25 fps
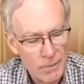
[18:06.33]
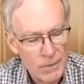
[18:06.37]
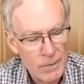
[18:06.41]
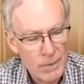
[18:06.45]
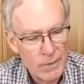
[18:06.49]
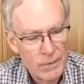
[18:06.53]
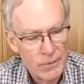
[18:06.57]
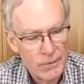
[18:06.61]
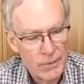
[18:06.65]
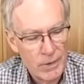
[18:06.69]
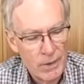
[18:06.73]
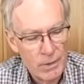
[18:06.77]

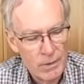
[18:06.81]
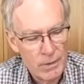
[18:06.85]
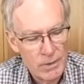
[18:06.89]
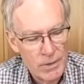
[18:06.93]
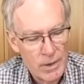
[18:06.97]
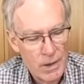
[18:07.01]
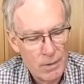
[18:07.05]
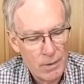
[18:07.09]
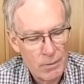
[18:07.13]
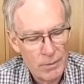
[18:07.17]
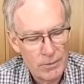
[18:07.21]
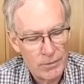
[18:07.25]
So
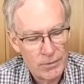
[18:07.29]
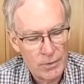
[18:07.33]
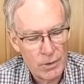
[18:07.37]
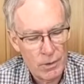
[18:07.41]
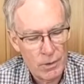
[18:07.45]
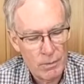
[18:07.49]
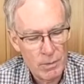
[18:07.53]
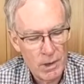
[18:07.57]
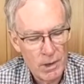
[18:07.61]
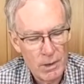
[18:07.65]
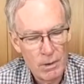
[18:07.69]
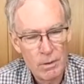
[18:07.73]
that was
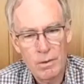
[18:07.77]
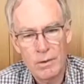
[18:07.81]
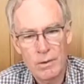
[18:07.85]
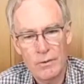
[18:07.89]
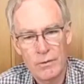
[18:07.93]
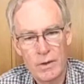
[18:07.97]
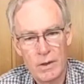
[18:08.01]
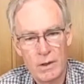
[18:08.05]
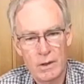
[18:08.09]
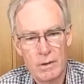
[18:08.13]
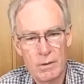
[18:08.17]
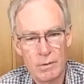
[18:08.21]
Tomo, as
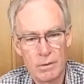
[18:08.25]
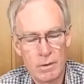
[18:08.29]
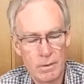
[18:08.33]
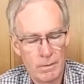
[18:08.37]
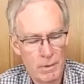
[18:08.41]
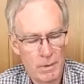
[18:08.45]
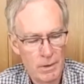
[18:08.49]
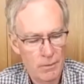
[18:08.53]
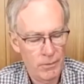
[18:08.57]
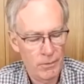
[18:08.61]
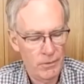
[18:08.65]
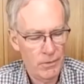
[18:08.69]
they call him.
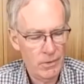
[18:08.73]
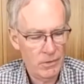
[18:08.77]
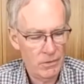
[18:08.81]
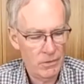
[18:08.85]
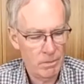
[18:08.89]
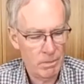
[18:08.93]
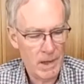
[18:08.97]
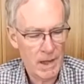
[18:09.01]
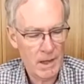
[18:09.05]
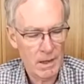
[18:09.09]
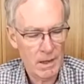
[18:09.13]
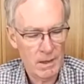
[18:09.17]
That was his
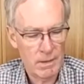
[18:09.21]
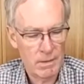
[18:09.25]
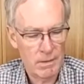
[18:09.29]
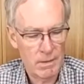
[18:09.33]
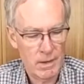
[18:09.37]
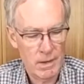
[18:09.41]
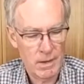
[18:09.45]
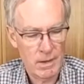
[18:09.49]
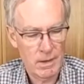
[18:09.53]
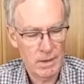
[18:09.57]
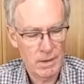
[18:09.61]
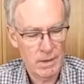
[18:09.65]

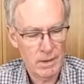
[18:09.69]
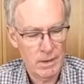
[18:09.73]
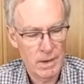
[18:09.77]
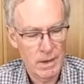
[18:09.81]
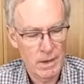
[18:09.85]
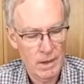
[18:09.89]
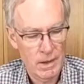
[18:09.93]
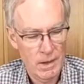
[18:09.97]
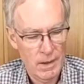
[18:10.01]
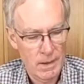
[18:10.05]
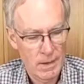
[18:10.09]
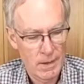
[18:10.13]
background.
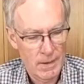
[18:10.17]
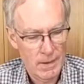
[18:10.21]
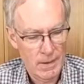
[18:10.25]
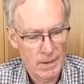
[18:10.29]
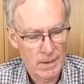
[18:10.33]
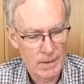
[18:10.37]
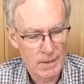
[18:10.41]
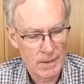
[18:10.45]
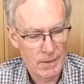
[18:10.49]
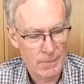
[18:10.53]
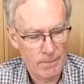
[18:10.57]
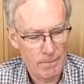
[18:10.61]

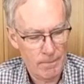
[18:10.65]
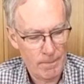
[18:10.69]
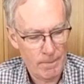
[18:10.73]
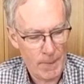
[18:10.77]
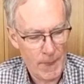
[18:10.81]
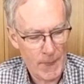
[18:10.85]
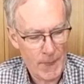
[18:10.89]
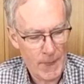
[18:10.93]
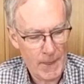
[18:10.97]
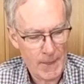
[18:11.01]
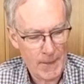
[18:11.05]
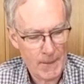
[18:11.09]

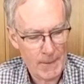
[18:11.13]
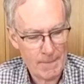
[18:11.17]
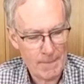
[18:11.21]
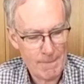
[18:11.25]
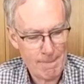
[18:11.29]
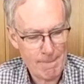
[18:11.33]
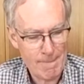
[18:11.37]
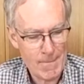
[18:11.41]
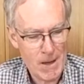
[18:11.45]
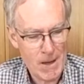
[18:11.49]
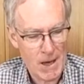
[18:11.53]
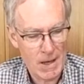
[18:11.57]

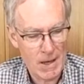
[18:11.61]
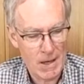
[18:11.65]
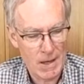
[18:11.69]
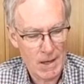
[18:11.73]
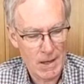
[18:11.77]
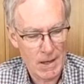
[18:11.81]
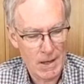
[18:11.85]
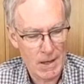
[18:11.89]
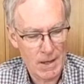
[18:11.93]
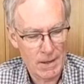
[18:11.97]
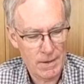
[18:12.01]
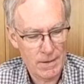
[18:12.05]

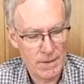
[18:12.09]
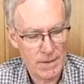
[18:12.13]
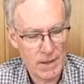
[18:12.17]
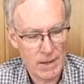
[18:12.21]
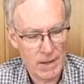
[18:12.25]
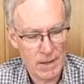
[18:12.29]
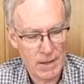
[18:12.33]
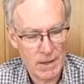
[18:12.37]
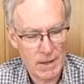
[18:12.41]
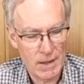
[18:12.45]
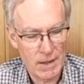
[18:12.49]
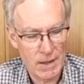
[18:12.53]
I
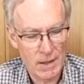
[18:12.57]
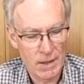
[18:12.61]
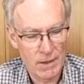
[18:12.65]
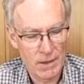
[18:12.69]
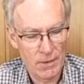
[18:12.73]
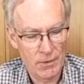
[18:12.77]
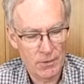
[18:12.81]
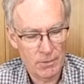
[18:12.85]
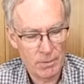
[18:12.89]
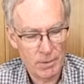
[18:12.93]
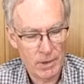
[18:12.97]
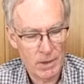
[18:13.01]
think he
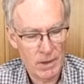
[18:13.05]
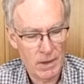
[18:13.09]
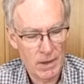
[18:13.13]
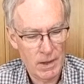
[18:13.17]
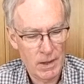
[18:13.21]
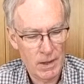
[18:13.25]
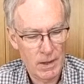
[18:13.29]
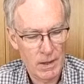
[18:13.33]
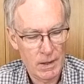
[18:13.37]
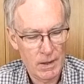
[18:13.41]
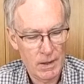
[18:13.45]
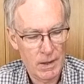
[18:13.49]
has
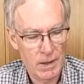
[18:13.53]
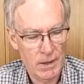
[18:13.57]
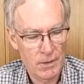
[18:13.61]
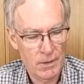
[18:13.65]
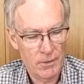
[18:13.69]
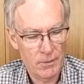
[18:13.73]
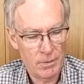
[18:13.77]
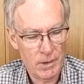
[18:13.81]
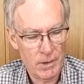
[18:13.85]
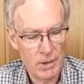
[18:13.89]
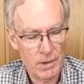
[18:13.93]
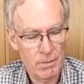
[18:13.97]

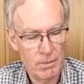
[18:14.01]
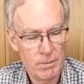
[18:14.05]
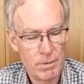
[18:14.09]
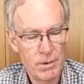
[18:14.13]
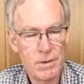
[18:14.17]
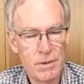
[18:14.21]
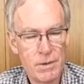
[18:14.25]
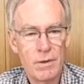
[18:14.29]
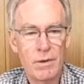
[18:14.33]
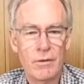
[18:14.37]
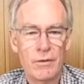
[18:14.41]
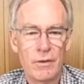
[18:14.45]
been
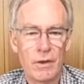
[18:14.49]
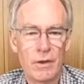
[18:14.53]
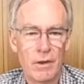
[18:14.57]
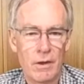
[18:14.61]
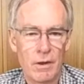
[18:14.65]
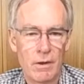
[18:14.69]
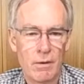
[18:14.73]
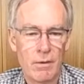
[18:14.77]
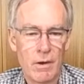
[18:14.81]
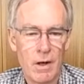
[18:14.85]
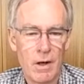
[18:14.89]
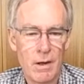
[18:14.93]

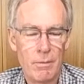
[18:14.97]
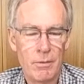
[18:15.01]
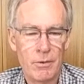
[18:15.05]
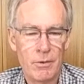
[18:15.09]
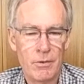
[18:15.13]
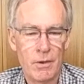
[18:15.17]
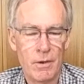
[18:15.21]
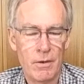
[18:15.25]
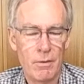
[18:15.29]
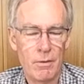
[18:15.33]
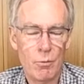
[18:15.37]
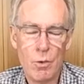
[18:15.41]
producing grapes
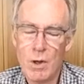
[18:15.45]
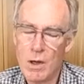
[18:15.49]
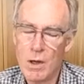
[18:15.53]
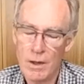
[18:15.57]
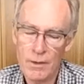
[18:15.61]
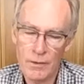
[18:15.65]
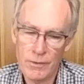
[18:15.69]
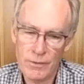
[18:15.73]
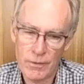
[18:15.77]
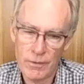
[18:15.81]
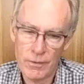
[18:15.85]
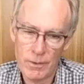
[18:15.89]

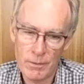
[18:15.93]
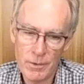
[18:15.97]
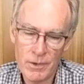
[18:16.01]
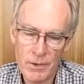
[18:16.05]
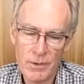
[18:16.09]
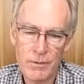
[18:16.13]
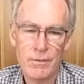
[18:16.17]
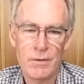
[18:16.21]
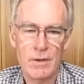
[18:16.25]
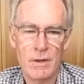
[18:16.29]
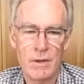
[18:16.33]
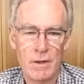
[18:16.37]
wines from
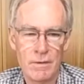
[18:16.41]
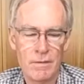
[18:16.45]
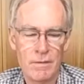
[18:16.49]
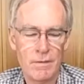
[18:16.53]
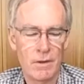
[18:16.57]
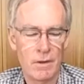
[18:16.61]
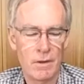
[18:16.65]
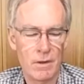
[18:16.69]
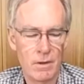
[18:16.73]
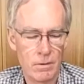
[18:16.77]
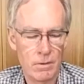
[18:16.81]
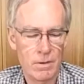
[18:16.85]
this vineyard for
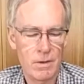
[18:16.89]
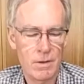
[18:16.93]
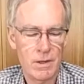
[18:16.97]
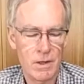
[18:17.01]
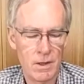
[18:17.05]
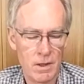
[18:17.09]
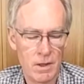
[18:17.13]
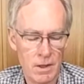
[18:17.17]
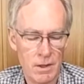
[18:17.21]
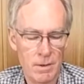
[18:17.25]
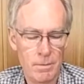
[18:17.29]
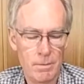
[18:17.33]
a long
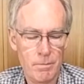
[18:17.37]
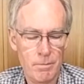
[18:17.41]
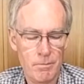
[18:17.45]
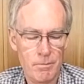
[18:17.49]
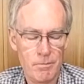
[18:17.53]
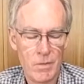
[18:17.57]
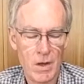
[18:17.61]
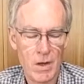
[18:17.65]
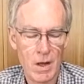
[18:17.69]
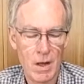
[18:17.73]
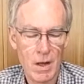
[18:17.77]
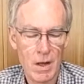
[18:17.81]

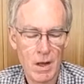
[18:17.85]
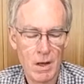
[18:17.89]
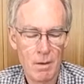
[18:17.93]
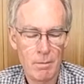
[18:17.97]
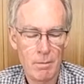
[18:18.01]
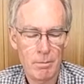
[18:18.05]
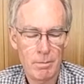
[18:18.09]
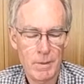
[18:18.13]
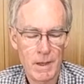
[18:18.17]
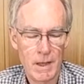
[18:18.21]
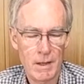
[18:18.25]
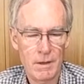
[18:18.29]
time,
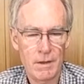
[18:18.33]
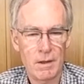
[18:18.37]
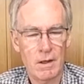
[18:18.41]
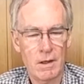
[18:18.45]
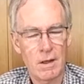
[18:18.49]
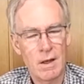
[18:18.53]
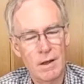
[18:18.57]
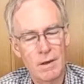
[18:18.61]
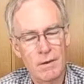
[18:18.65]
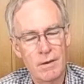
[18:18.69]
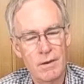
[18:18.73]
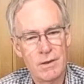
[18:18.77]
but
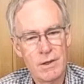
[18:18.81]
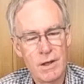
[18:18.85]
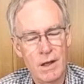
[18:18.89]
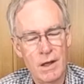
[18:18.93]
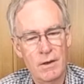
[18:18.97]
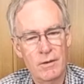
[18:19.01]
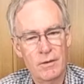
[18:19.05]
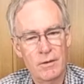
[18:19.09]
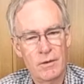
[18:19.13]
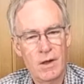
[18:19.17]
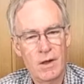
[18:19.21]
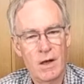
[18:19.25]
the
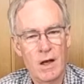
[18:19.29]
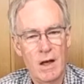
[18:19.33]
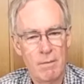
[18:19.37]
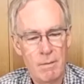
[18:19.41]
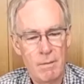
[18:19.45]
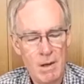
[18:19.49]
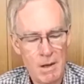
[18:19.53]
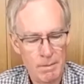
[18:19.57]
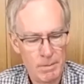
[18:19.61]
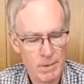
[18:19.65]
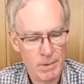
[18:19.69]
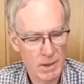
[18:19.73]
chance came
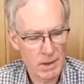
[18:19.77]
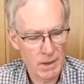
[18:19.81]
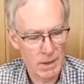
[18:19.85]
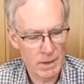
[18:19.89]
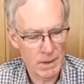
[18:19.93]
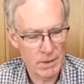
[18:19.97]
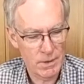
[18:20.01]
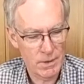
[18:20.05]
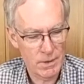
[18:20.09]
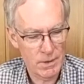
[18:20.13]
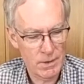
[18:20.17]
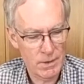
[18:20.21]
up
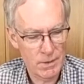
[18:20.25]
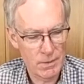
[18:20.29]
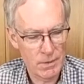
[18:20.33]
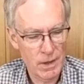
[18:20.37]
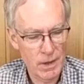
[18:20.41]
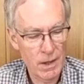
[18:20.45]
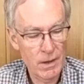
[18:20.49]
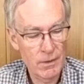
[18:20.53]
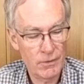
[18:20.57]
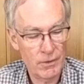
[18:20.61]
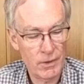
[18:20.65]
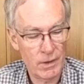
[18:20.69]
2
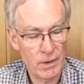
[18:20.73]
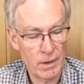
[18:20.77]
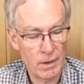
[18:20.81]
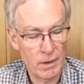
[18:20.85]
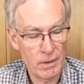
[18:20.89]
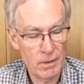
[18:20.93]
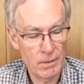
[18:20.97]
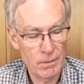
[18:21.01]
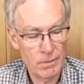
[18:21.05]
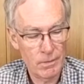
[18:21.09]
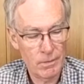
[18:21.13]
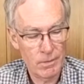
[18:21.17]
years
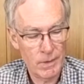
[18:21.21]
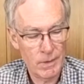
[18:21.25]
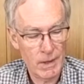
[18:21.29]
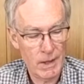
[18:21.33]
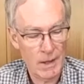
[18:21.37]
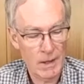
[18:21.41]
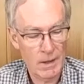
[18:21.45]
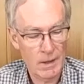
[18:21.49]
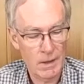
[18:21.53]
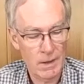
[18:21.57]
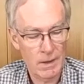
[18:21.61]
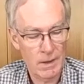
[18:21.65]
ago
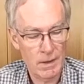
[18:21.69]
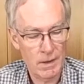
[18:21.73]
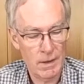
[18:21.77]
in